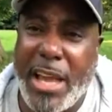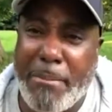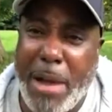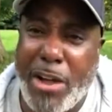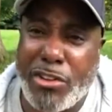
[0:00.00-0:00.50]
that
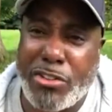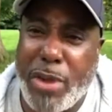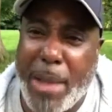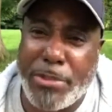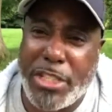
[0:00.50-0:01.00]

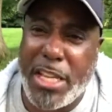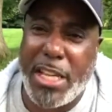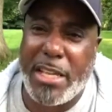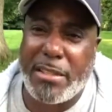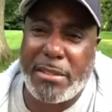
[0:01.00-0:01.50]
mousetrap
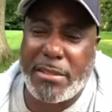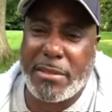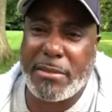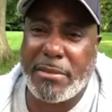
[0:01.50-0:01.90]
cheese